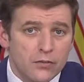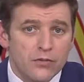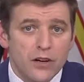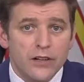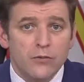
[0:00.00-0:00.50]
to
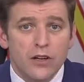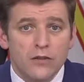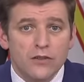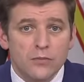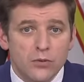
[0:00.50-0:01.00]
provide
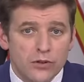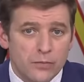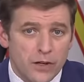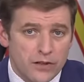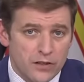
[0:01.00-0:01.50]
whatever
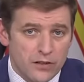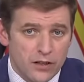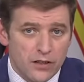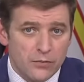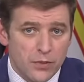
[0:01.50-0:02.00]
supports
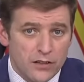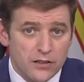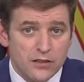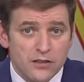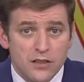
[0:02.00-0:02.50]

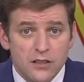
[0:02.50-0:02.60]
patients